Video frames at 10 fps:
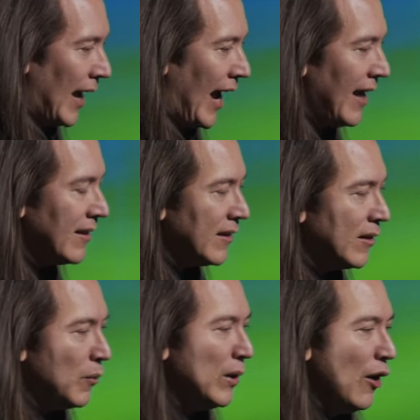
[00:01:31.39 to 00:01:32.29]
And
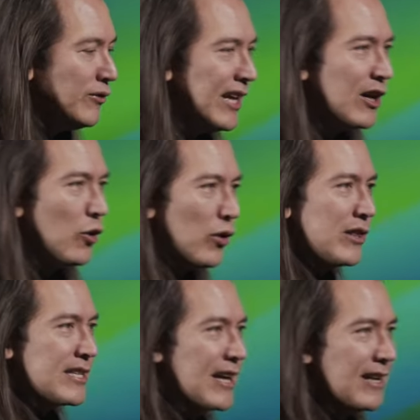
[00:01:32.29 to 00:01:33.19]
we often get caught in
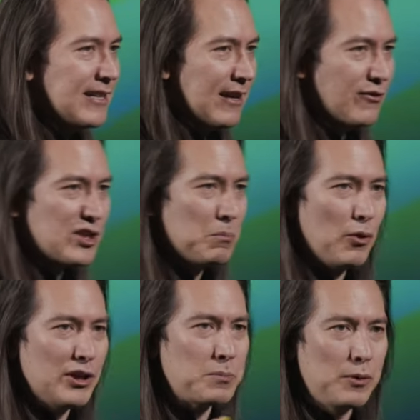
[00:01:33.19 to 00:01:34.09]
this idea of
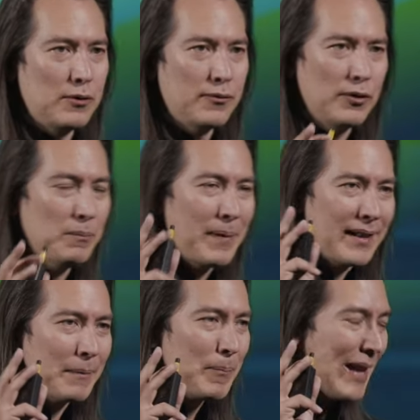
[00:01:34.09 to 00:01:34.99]
small is beautiful,
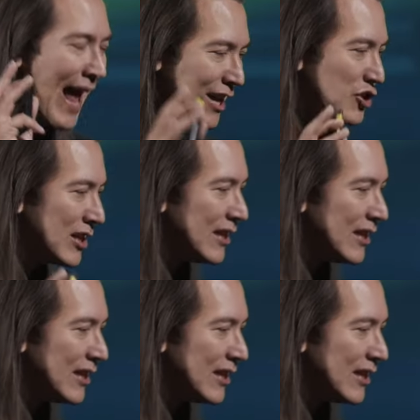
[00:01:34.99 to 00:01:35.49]
but actually